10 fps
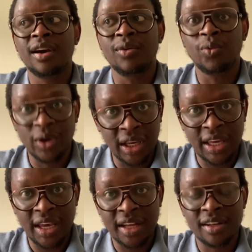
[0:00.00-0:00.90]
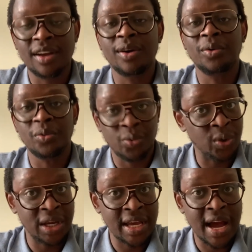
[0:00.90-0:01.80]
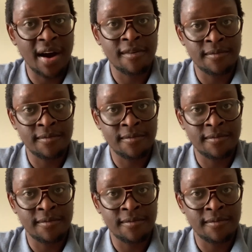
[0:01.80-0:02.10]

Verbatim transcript: week in, week out.